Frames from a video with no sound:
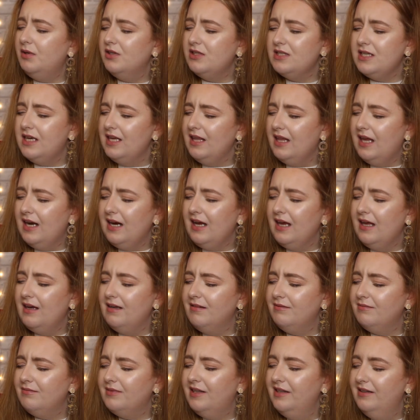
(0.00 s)
I'm not saying that
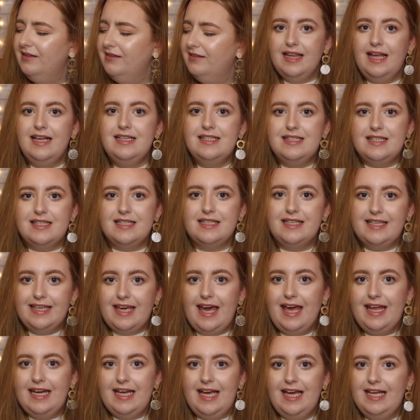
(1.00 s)
again. Let's
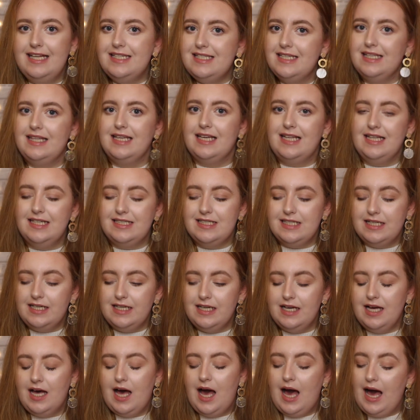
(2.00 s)
get into the
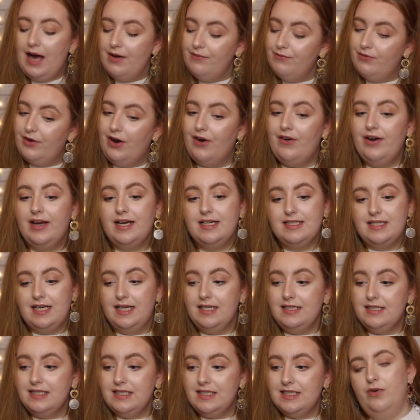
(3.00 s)
glitter. I'm very
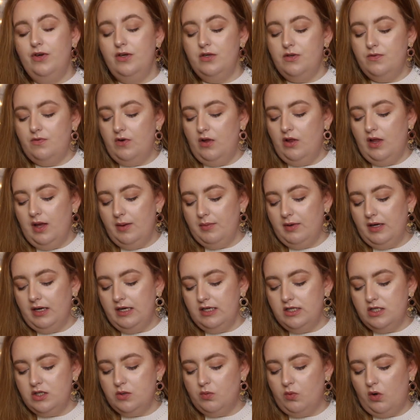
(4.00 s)
excited. First of all, I'm going
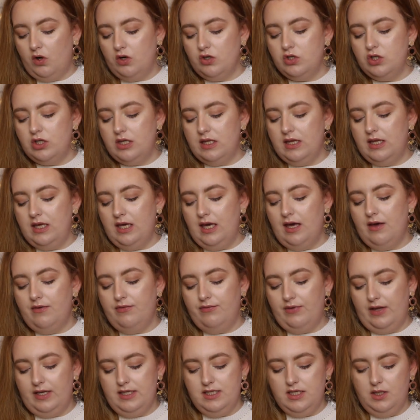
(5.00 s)
to swatch the
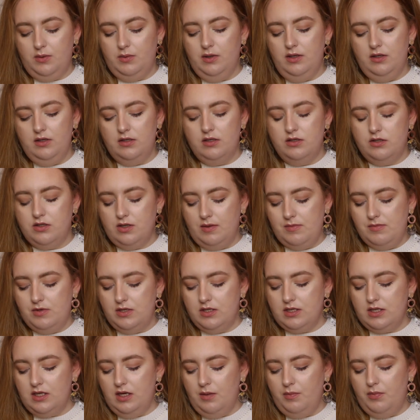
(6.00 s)
Fenty one. So I'm
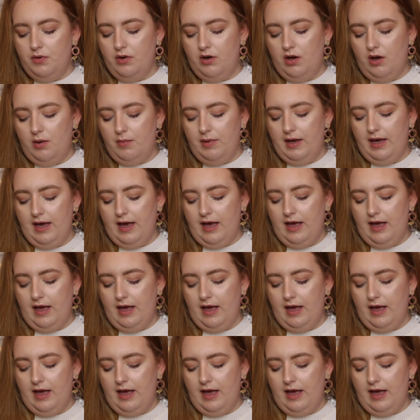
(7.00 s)
just going to put it on my